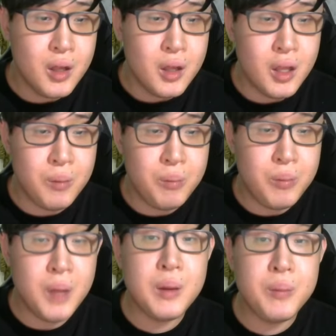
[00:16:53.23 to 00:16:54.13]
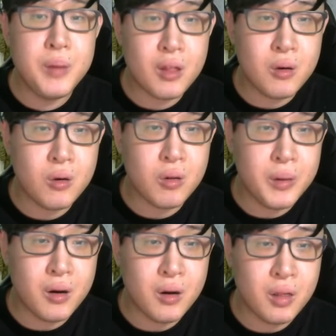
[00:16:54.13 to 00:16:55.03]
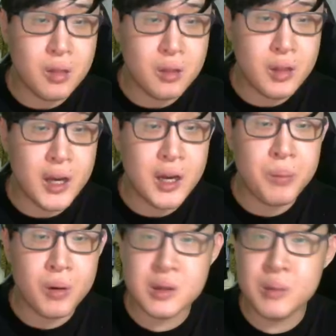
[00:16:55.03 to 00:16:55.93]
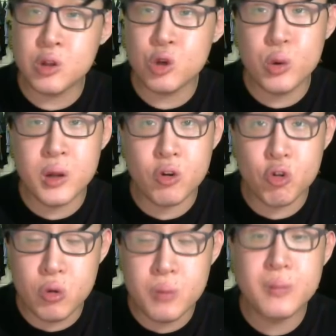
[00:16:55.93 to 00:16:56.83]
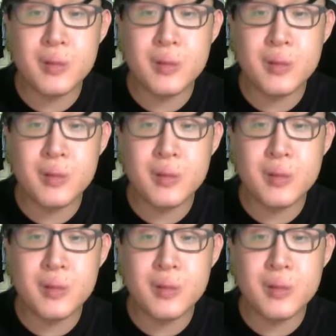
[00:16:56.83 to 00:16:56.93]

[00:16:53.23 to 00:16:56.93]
it may be Beastcoast, because they are the bottom 2 in the group.